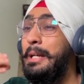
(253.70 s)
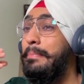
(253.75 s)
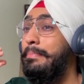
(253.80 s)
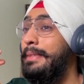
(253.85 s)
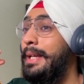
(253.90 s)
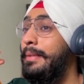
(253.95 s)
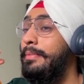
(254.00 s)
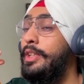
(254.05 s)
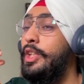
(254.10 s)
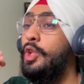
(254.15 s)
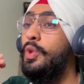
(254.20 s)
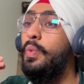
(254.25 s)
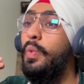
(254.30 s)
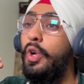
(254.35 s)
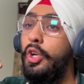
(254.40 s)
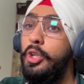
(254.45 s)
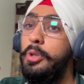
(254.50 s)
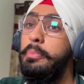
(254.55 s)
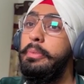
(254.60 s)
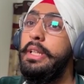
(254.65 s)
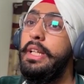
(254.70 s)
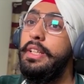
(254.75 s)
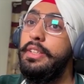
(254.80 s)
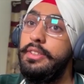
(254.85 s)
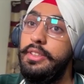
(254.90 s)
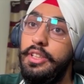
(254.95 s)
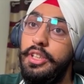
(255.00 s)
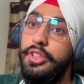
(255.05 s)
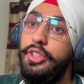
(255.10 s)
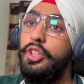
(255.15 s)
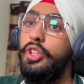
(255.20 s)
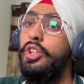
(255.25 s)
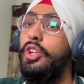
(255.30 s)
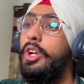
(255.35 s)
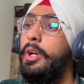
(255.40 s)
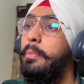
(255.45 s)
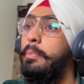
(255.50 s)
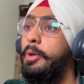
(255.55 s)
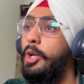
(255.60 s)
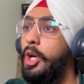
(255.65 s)
maybe you want to be a searcher
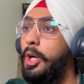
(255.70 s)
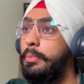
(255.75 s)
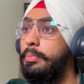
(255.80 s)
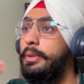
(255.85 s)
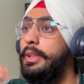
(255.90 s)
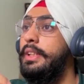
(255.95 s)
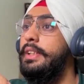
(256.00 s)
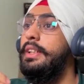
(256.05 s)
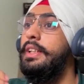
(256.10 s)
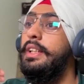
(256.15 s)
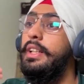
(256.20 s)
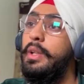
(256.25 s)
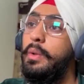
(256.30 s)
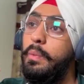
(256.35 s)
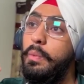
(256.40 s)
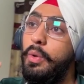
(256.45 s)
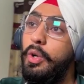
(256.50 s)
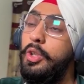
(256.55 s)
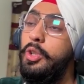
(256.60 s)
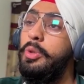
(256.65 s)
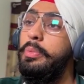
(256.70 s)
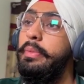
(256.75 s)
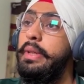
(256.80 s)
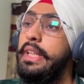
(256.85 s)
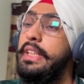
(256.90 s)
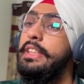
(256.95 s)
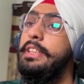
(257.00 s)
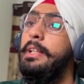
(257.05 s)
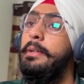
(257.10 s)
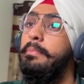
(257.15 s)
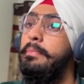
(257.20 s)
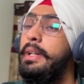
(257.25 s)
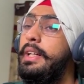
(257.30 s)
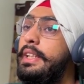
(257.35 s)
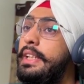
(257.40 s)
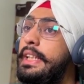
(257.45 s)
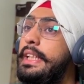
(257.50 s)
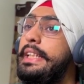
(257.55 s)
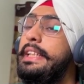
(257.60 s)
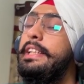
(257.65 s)
or a block builder and want to make some
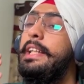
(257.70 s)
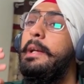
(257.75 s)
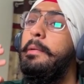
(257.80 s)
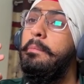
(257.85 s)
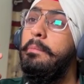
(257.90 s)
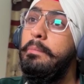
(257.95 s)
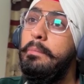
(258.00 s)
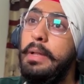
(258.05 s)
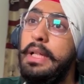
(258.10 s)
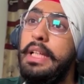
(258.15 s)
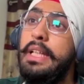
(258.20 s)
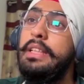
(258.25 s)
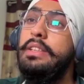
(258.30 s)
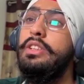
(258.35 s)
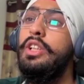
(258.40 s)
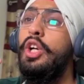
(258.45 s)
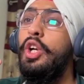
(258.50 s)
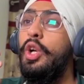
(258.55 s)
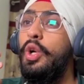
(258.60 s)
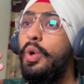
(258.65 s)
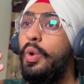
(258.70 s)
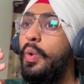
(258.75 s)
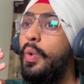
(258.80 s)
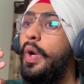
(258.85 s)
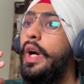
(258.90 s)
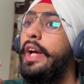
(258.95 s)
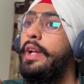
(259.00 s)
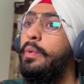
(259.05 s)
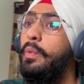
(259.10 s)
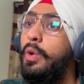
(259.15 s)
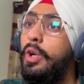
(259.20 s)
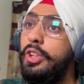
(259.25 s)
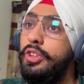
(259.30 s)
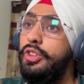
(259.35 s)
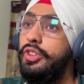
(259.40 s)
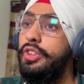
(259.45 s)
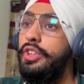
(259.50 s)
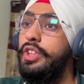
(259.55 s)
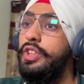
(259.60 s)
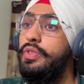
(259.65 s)
money, then please go and
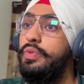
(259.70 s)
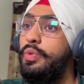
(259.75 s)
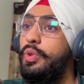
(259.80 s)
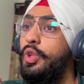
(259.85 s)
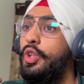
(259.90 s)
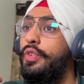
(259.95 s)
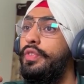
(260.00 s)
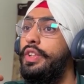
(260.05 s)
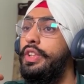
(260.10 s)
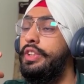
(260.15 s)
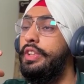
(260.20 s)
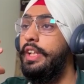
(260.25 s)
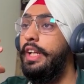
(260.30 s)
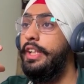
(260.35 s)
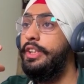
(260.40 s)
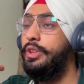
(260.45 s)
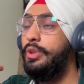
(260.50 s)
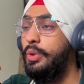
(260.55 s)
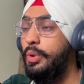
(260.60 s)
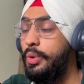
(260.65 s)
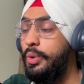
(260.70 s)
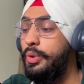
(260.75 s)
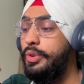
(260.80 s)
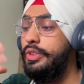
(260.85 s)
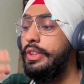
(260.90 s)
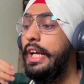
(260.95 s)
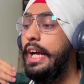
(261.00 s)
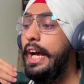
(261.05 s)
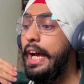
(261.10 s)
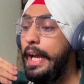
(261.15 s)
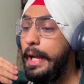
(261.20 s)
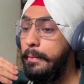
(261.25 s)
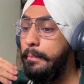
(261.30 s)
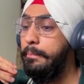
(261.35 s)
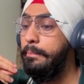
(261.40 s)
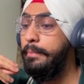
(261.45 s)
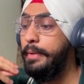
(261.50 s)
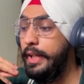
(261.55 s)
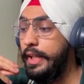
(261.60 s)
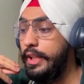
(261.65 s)
watch this 4 hours crash course. I am
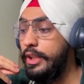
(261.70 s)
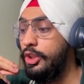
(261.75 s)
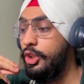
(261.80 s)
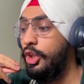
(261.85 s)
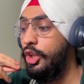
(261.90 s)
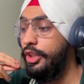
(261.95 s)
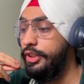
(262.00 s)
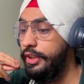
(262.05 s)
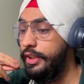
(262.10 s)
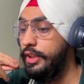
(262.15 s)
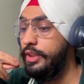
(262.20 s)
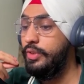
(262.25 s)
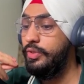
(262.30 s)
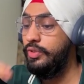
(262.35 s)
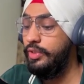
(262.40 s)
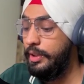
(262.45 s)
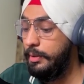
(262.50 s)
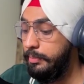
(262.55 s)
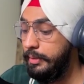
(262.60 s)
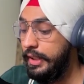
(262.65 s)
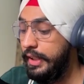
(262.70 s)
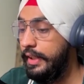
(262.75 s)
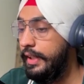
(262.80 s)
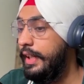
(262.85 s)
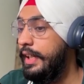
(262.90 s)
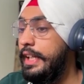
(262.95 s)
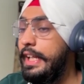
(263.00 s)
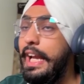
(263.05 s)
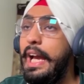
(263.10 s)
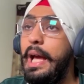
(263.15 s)
pretty sure this will be really